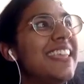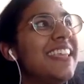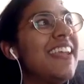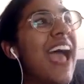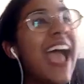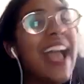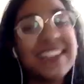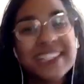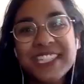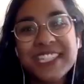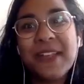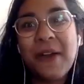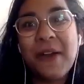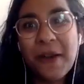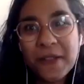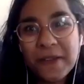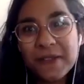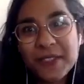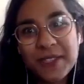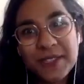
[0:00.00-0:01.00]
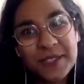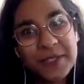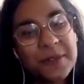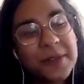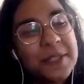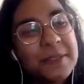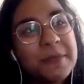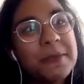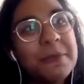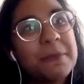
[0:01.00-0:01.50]
Actually, all of these
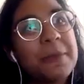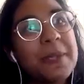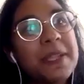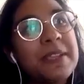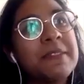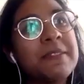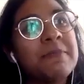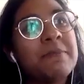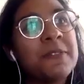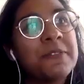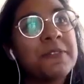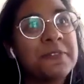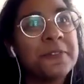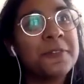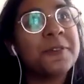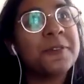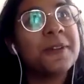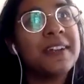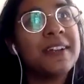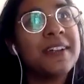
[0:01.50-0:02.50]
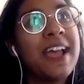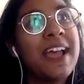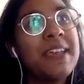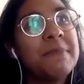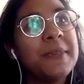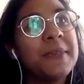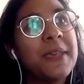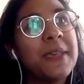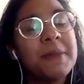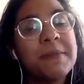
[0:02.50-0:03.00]
stories were written before I
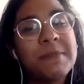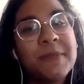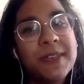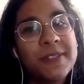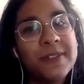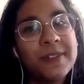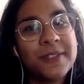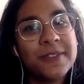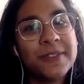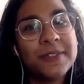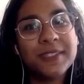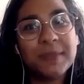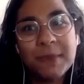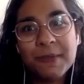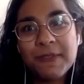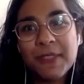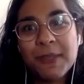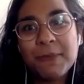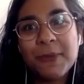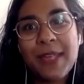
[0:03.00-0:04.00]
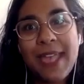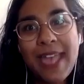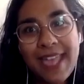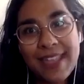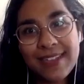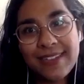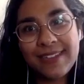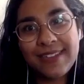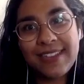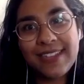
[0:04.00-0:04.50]
became a mother, though some of them were
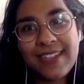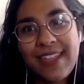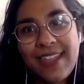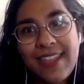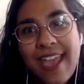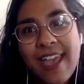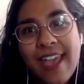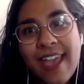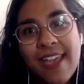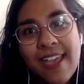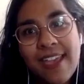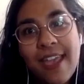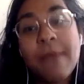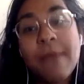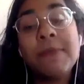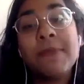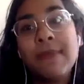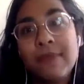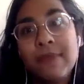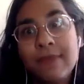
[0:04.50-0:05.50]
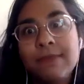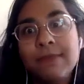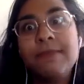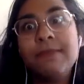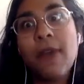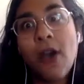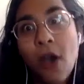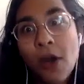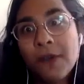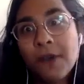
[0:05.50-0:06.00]
edited, and
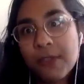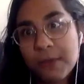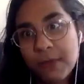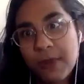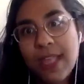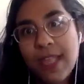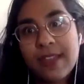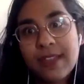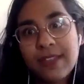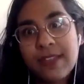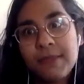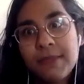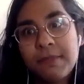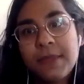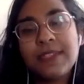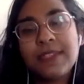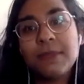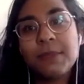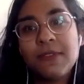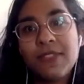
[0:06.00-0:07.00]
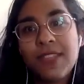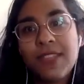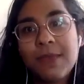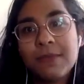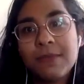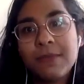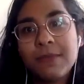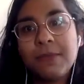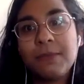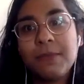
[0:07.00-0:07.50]
all of them were edited, but some of
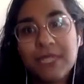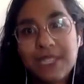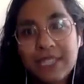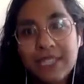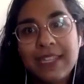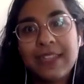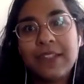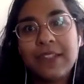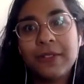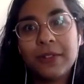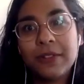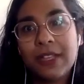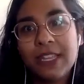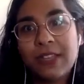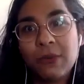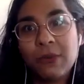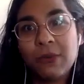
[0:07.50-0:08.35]
them particularly